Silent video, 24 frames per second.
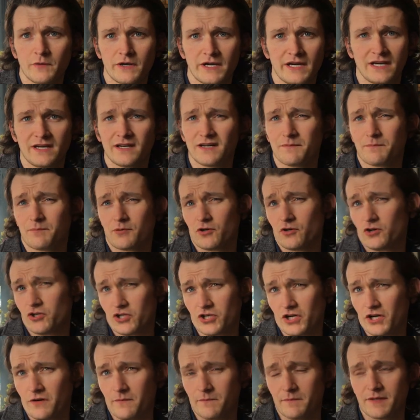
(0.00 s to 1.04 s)
We needed a
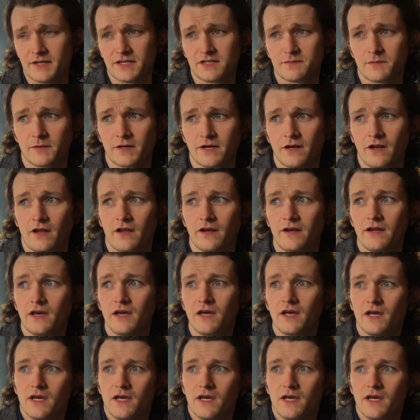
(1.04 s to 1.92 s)
production company to put it on.